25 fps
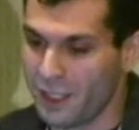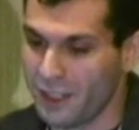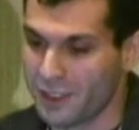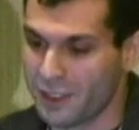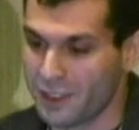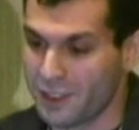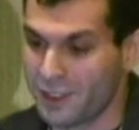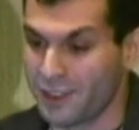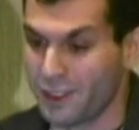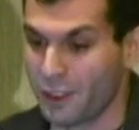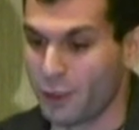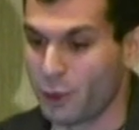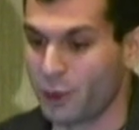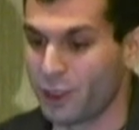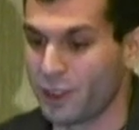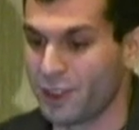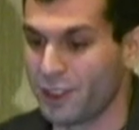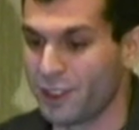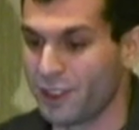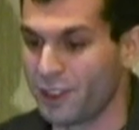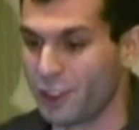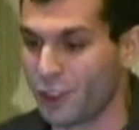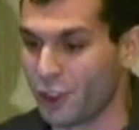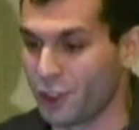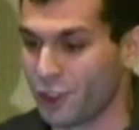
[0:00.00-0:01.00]
security
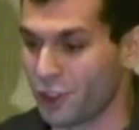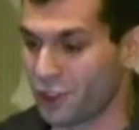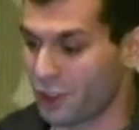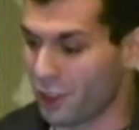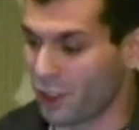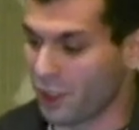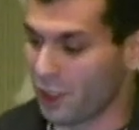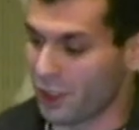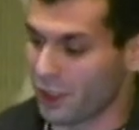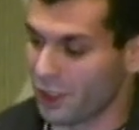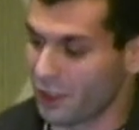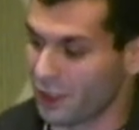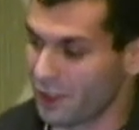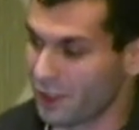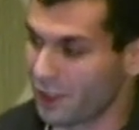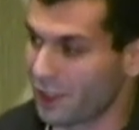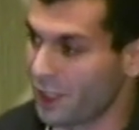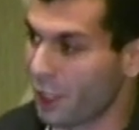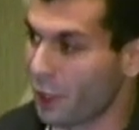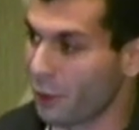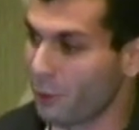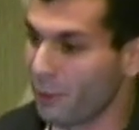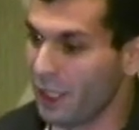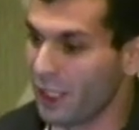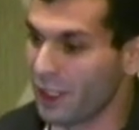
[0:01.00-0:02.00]
decisions
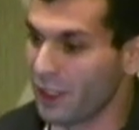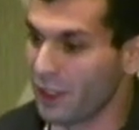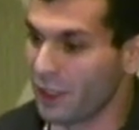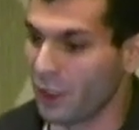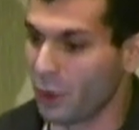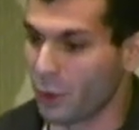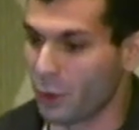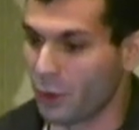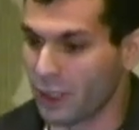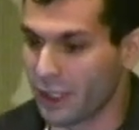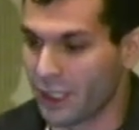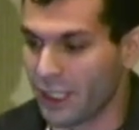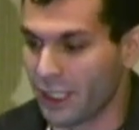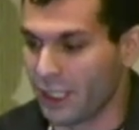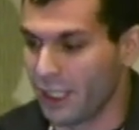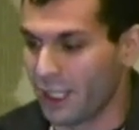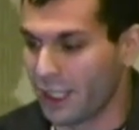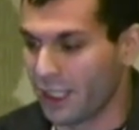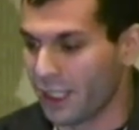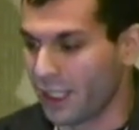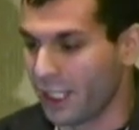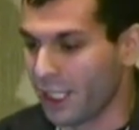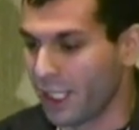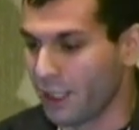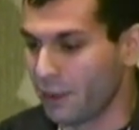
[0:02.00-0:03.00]
are made locally
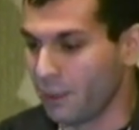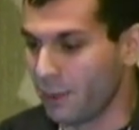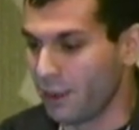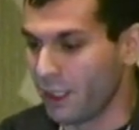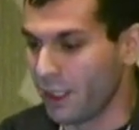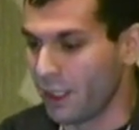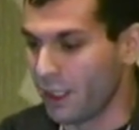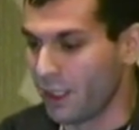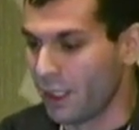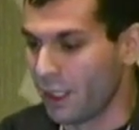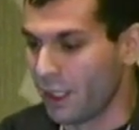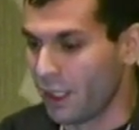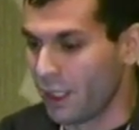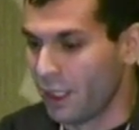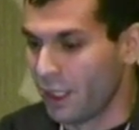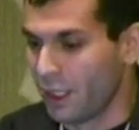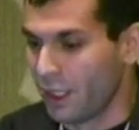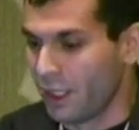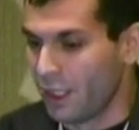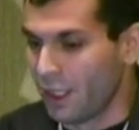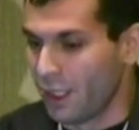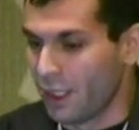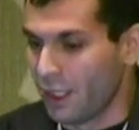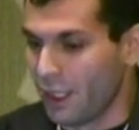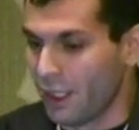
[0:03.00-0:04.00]
and can be
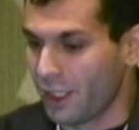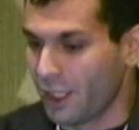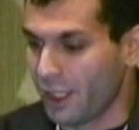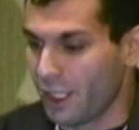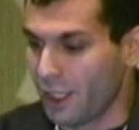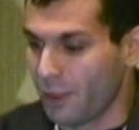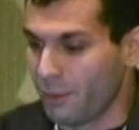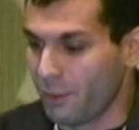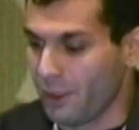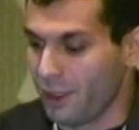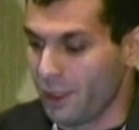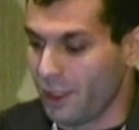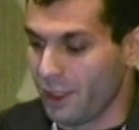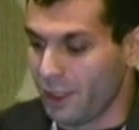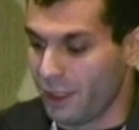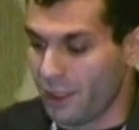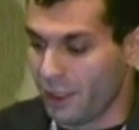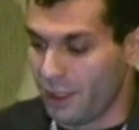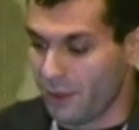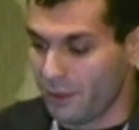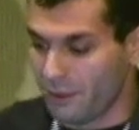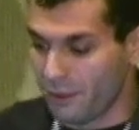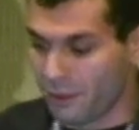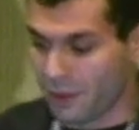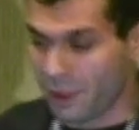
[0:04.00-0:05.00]

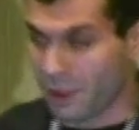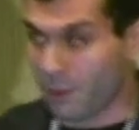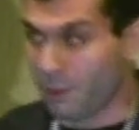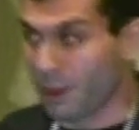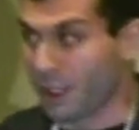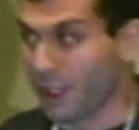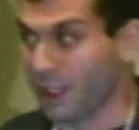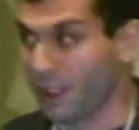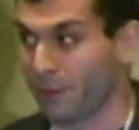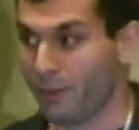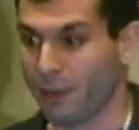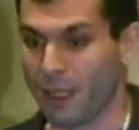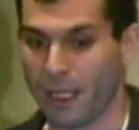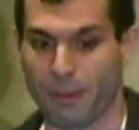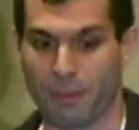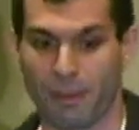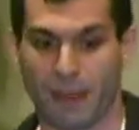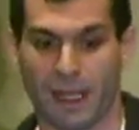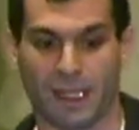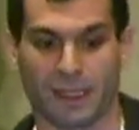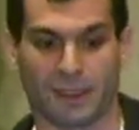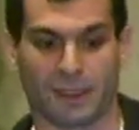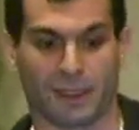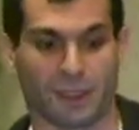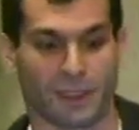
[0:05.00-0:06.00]
completely
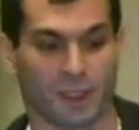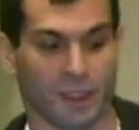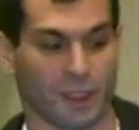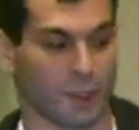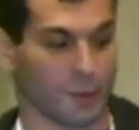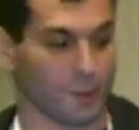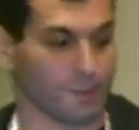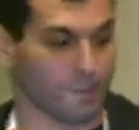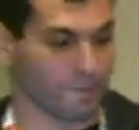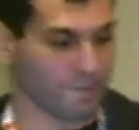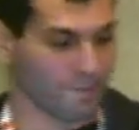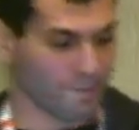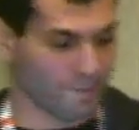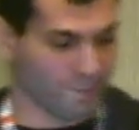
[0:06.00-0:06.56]
bypassed. So